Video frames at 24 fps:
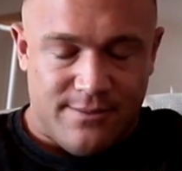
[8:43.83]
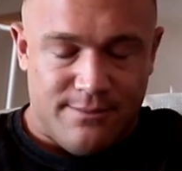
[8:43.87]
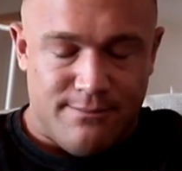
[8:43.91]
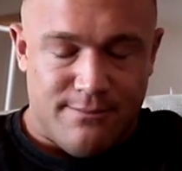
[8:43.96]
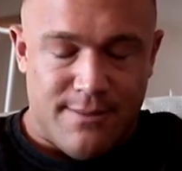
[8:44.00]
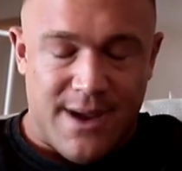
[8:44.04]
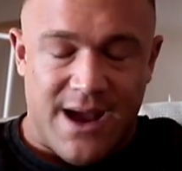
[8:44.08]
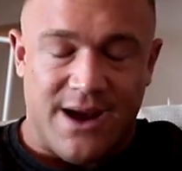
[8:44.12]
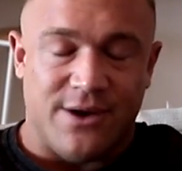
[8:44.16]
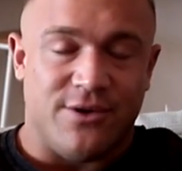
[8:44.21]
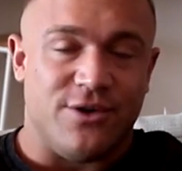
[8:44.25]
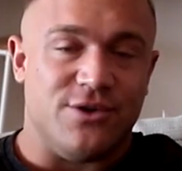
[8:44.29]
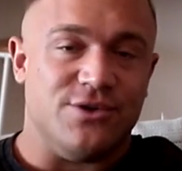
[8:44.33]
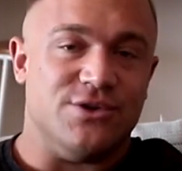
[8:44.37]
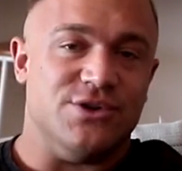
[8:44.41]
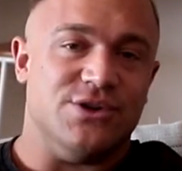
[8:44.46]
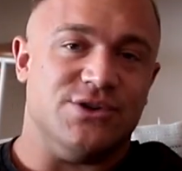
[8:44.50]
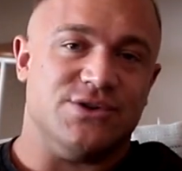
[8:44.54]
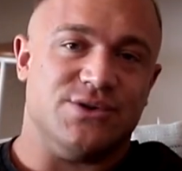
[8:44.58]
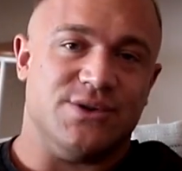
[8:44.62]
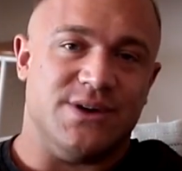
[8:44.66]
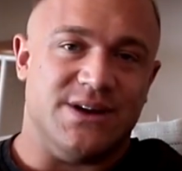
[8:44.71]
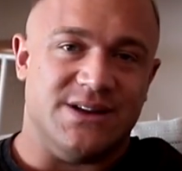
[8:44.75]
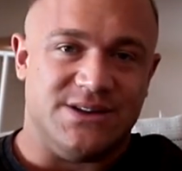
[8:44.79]

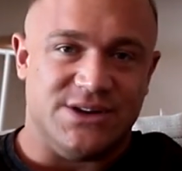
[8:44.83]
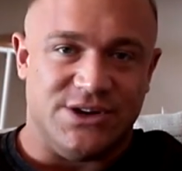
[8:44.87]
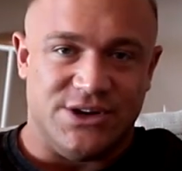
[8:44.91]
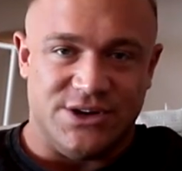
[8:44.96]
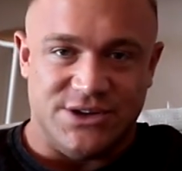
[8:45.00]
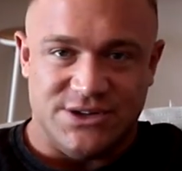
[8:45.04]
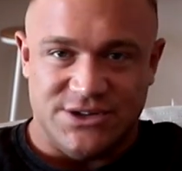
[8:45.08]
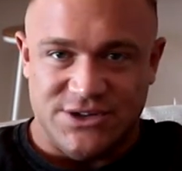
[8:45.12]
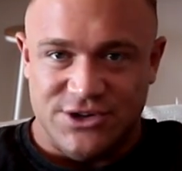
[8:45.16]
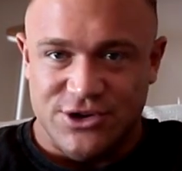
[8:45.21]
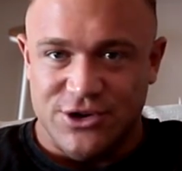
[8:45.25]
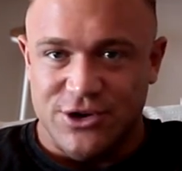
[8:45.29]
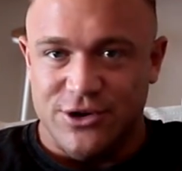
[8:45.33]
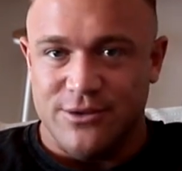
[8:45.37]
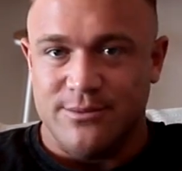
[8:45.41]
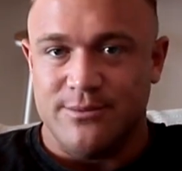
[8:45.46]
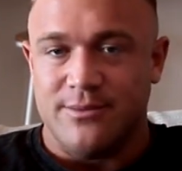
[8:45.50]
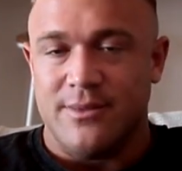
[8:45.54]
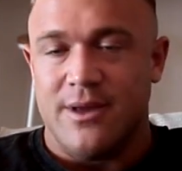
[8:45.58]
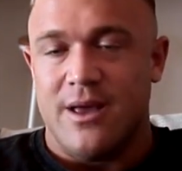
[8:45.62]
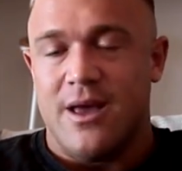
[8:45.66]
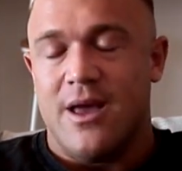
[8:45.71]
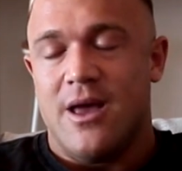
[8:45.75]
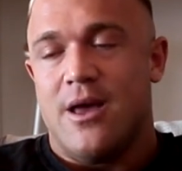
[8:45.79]
macronutrient to
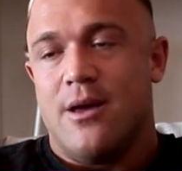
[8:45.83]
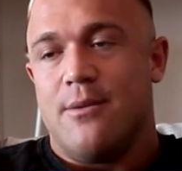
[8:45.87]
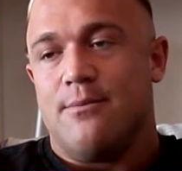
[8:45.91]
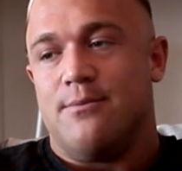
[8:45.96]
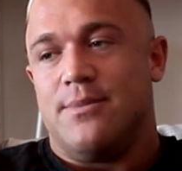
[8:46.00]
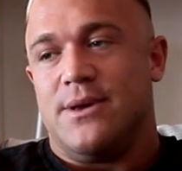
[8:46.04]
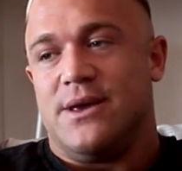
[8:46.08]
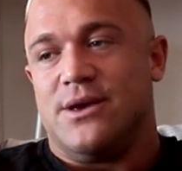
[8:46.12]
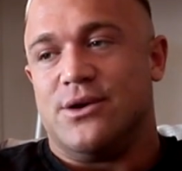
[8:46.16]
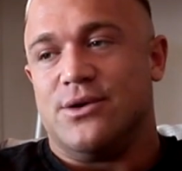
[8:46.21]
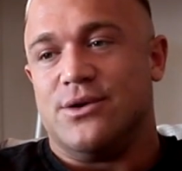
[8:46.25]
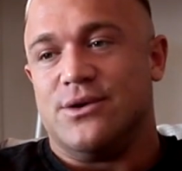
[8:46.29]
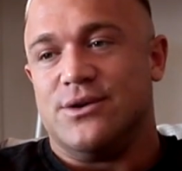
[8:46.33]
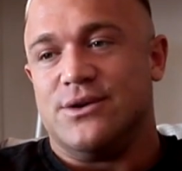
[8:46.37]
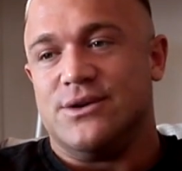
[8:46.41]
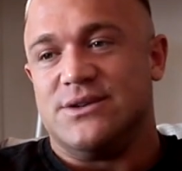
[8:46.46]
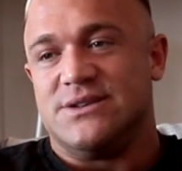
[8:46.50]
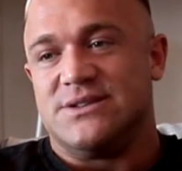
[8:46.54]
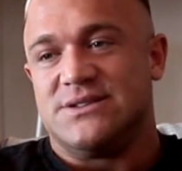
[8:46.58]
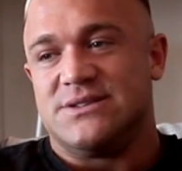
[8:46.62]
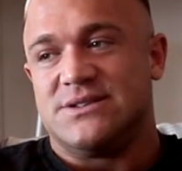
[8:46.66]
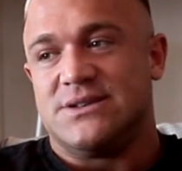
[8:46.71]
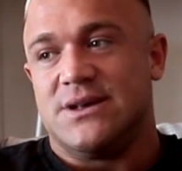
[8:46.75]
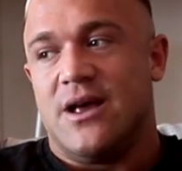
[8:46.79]
consume,
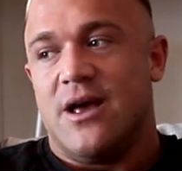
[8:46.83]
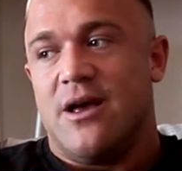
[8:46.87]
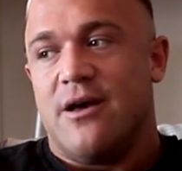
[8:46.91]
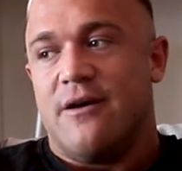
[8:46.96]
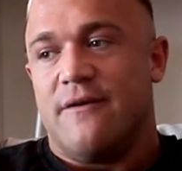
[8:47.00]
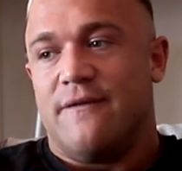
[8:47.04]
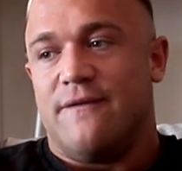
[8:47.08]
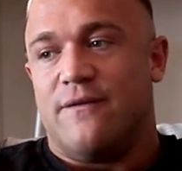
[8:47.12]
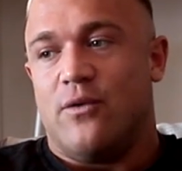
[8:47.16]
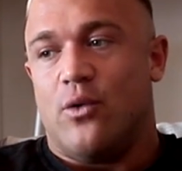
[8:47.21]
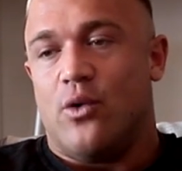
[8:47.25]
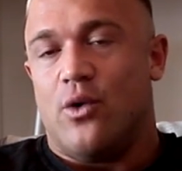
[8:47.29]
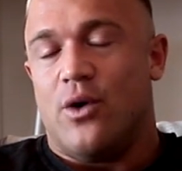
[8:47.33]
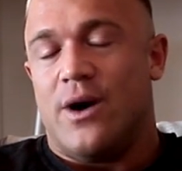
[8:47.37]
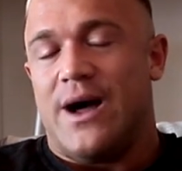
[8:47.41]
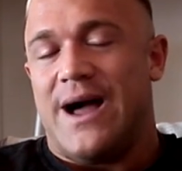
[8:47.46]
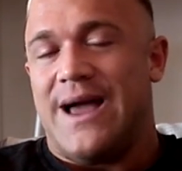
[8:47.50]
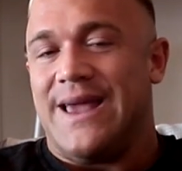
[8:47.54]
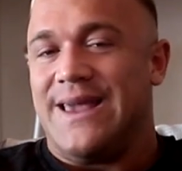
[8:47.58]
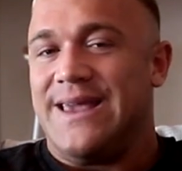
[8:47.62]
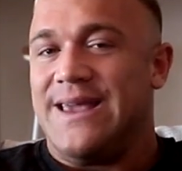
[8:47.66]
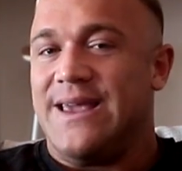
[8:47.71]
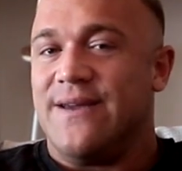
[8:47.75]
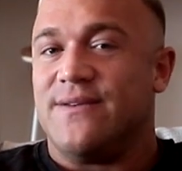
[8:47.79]
because for
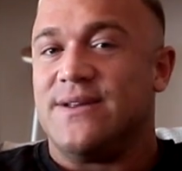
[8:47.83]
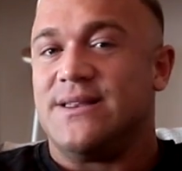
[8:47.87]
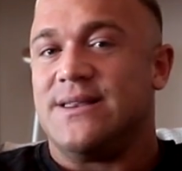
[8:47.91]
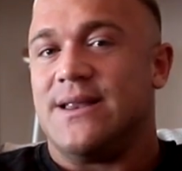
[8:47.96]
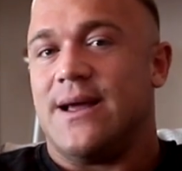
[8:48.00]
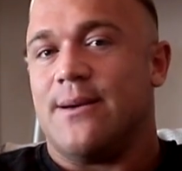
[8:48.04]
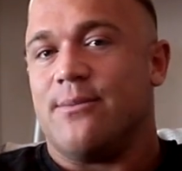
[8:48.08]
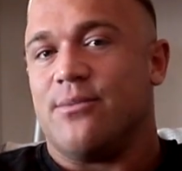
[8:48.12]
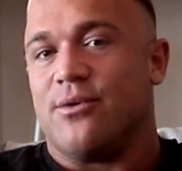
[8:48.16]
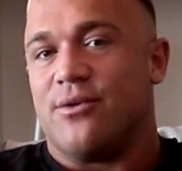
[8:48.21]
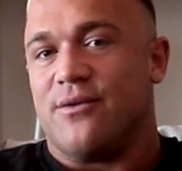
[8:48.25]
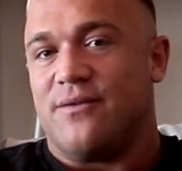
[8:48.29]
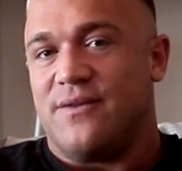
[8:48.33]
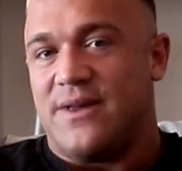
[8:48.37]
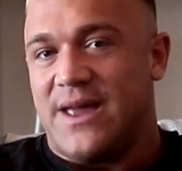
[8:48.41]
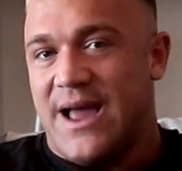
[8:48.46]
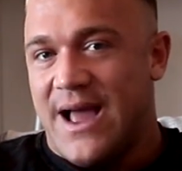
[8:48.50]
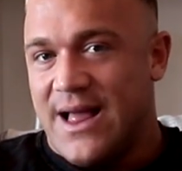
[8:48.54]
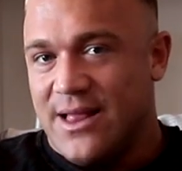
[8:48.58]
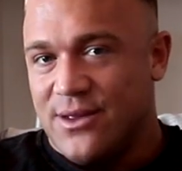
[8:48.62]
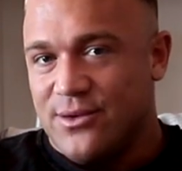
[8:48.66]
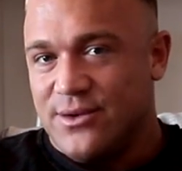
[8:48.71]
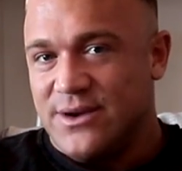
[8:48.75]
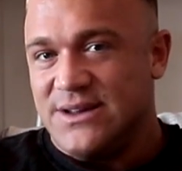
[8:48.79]
a given number of
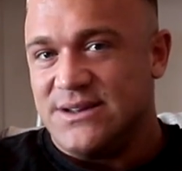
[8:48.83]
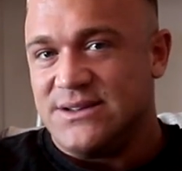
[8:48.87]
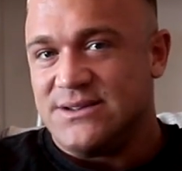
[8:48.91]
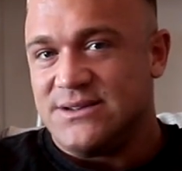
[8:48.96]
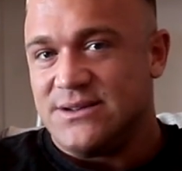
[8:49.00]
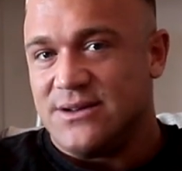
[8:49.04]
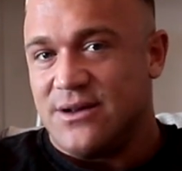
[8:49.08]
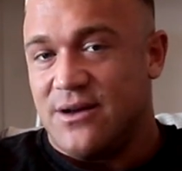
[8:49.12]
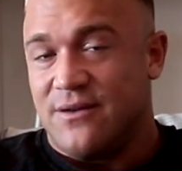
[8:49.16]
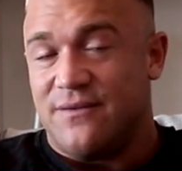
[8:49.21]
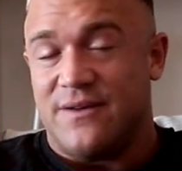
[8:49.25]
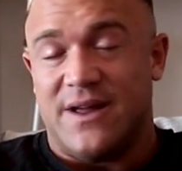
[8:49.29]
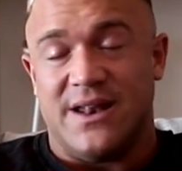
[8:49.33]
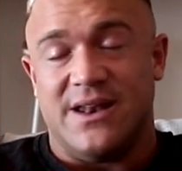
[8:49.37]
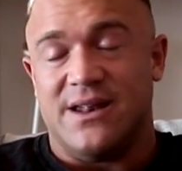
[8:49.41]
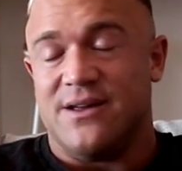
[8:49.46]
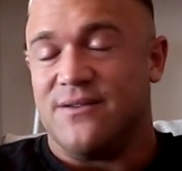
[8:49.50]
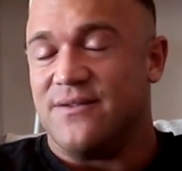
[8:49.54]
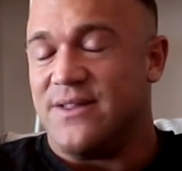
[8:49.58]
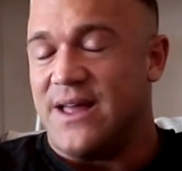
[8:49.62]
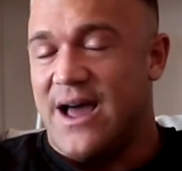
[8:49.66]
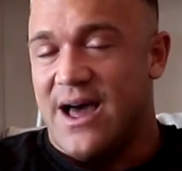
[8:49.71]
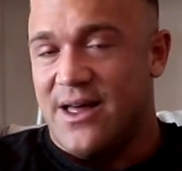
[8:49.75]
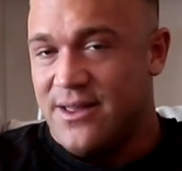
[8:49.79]
calories of any
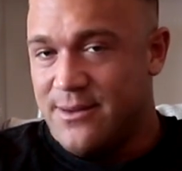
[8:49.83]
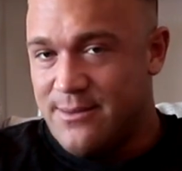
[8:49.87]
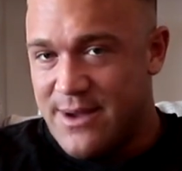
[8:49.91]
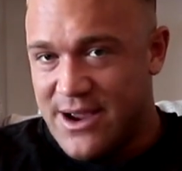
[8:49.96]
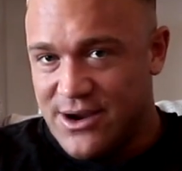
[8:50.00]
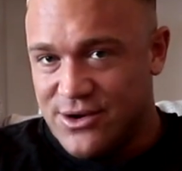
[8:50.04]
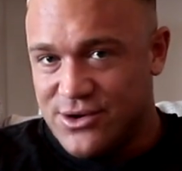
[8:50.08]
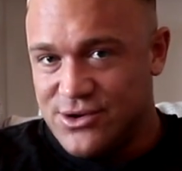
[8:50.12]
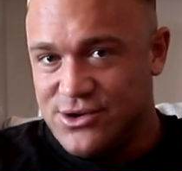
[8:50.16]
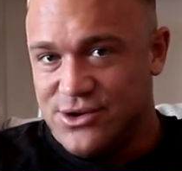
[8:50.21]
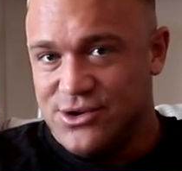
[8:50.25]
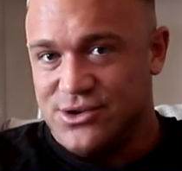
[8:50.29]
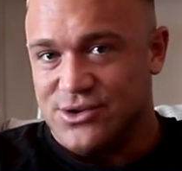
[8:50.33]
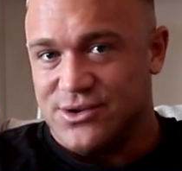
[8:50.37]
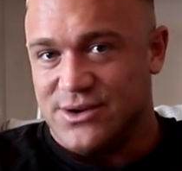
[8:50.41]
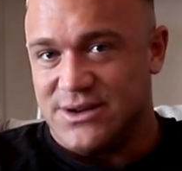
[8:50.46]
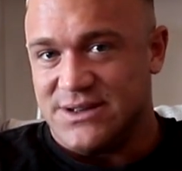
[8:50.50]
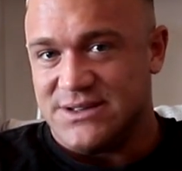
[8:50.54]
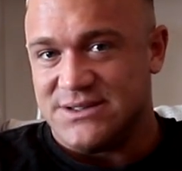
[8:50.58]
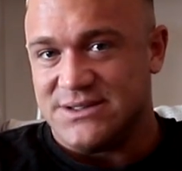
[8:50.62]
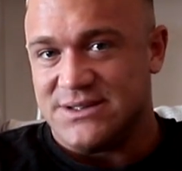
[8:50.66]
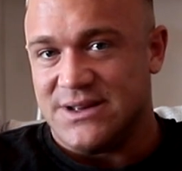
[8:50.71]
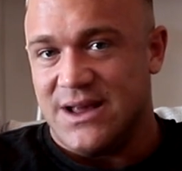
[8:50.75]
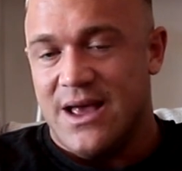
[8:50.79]
of the other
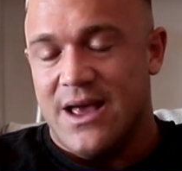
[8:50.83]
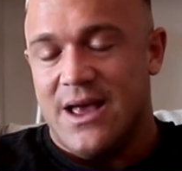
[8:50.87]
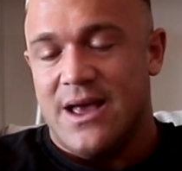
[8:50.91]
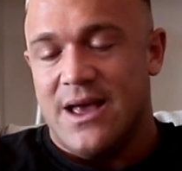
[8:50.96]
macronutrients,